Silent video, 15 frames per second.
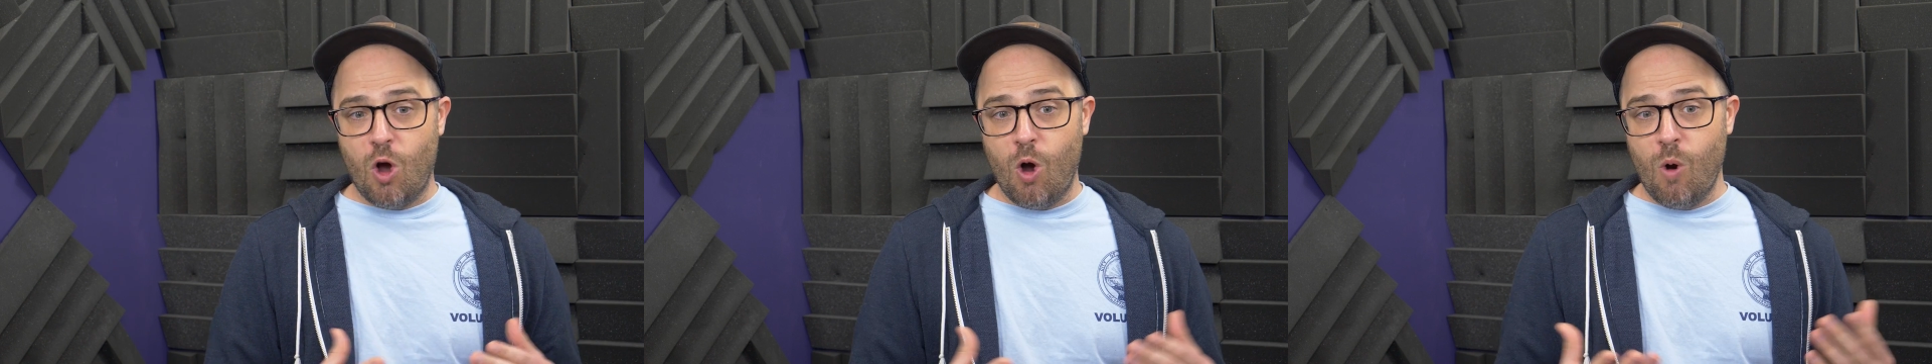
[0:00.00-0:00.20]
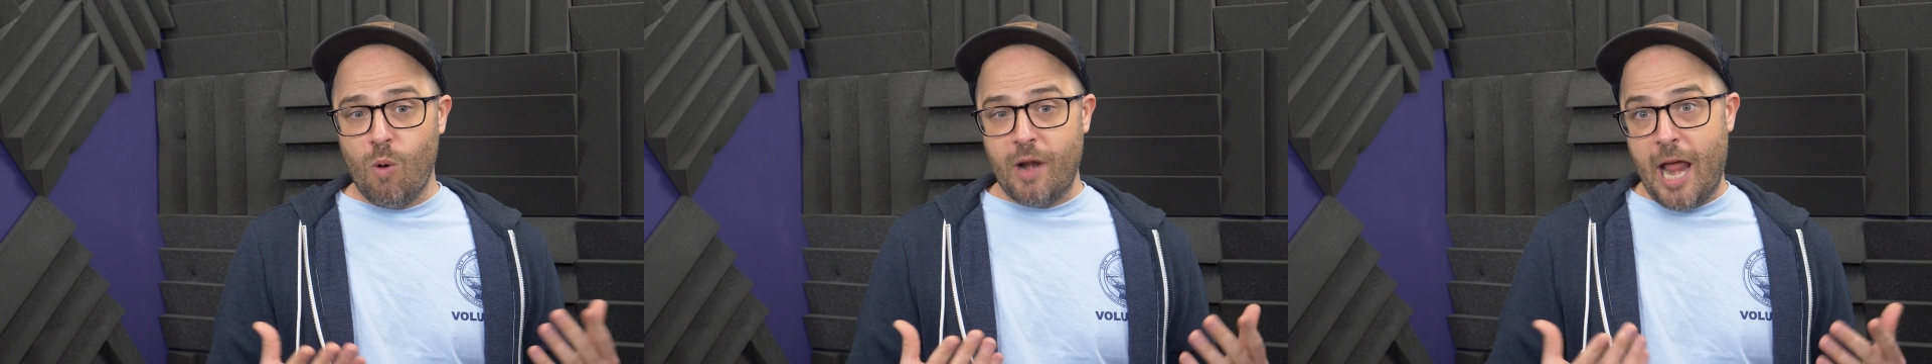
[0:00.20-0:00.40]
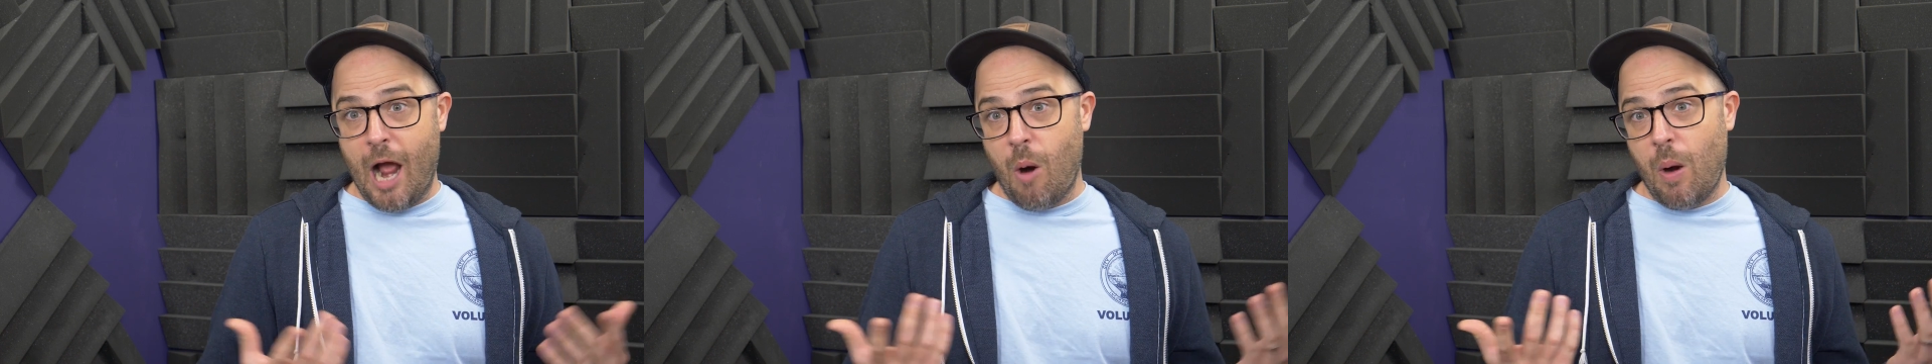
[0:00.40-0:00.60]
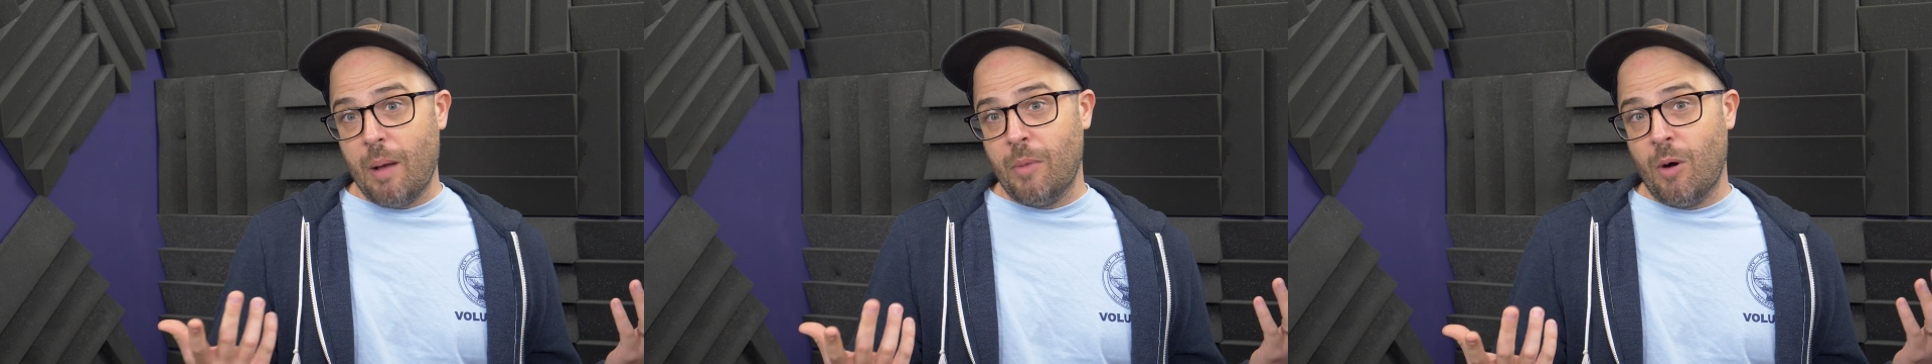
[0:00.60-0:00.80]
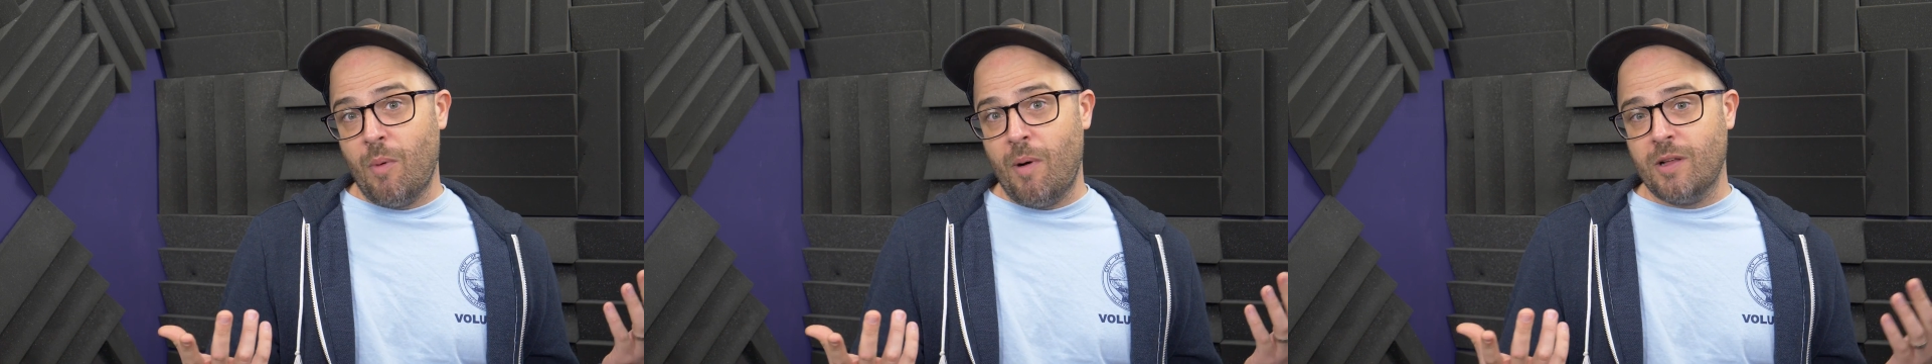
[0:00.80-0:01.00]
oh, now
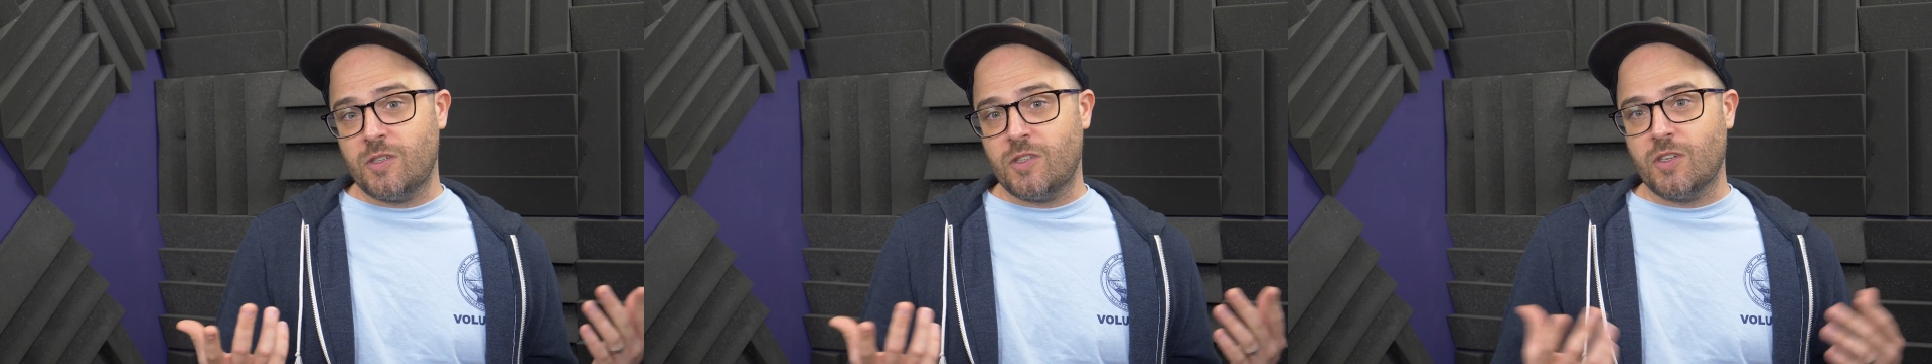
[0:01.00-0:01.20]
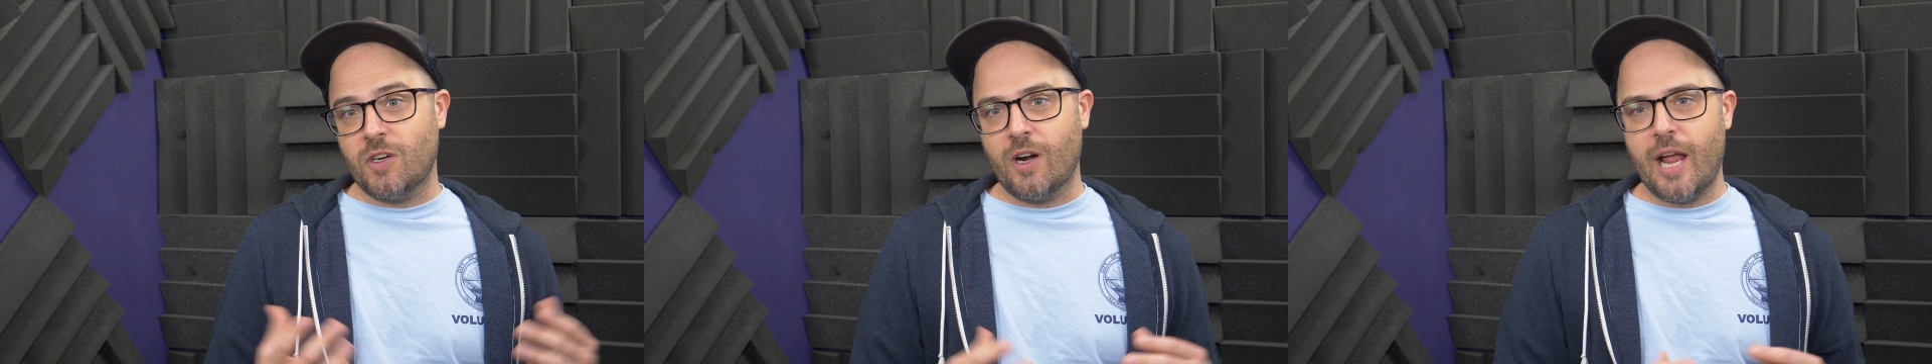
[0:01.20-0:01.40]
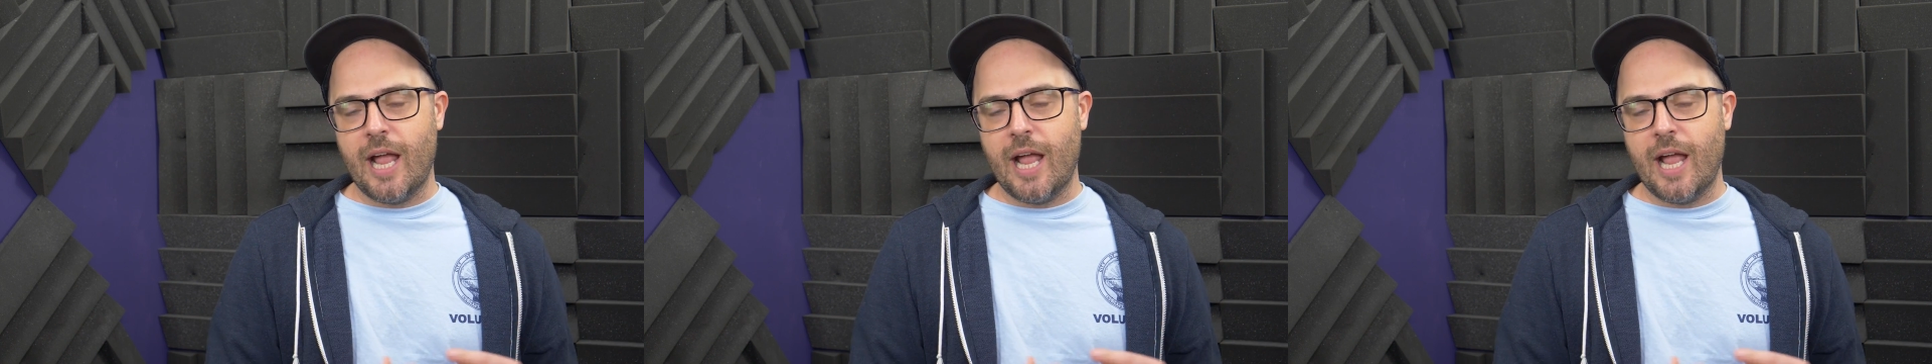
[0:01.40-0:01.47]
I'm a monster.